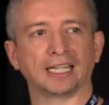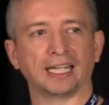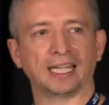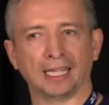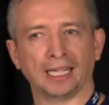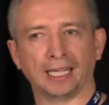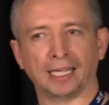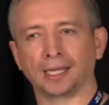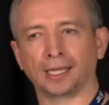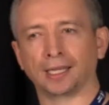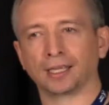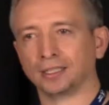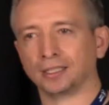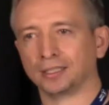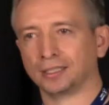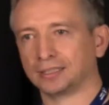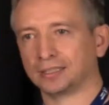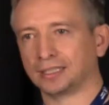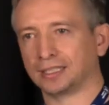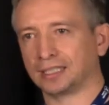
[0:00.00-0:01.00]

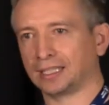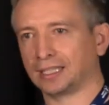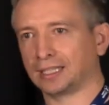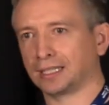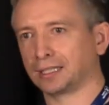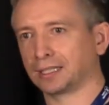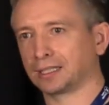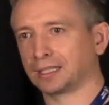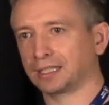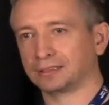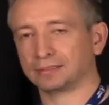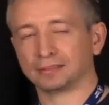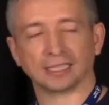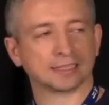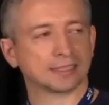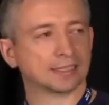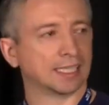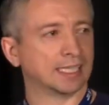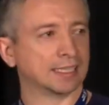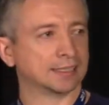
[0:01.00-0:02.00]
let's
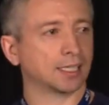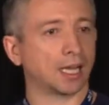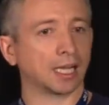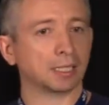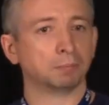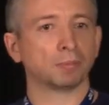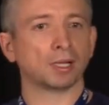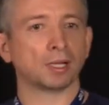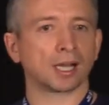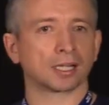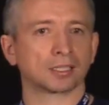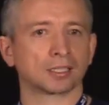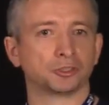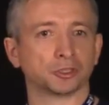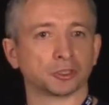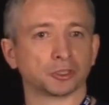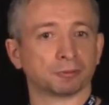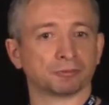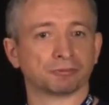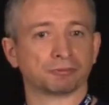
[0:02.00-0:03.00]
say a time block
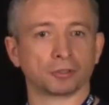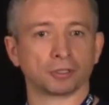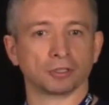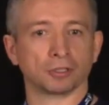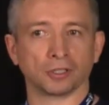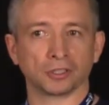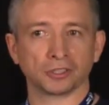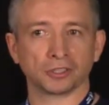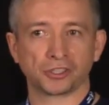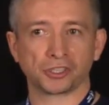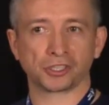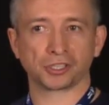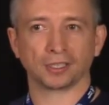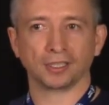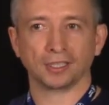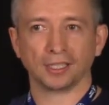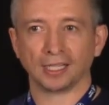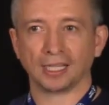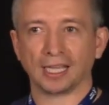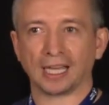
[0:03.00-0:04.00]
just before lunch,
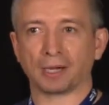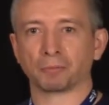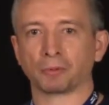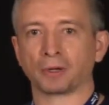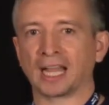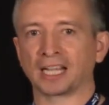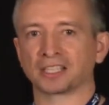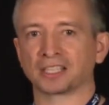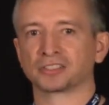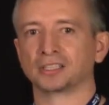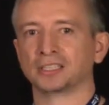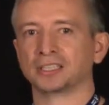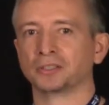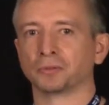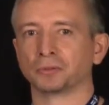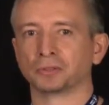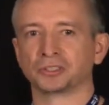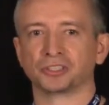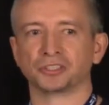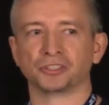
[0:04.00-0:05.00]
and we're actually
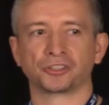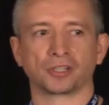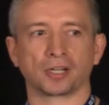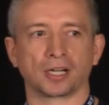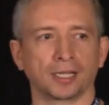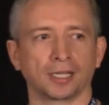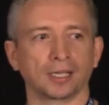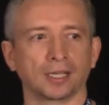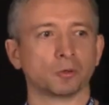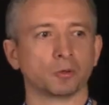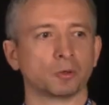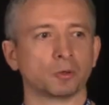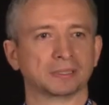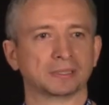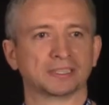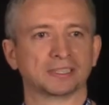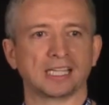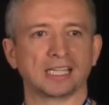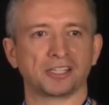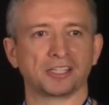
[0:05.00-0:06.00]
going to try an open
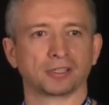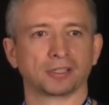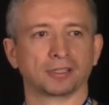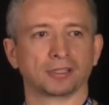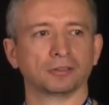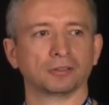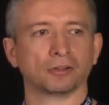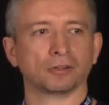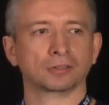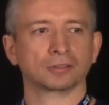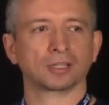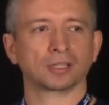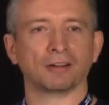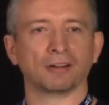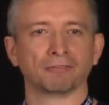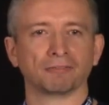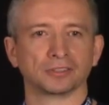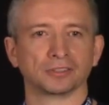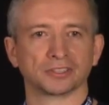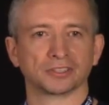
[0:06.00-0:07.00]
session, an
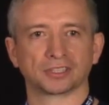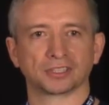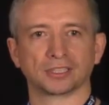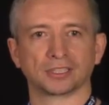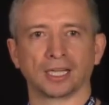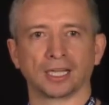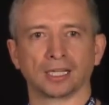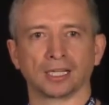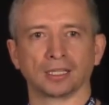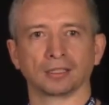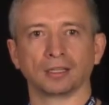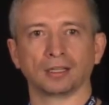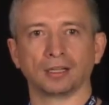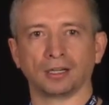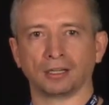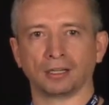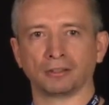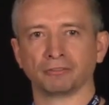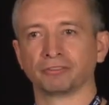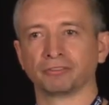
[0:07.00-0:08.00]
unconference style
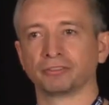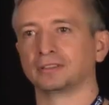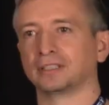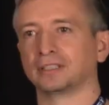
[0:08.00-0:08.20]
of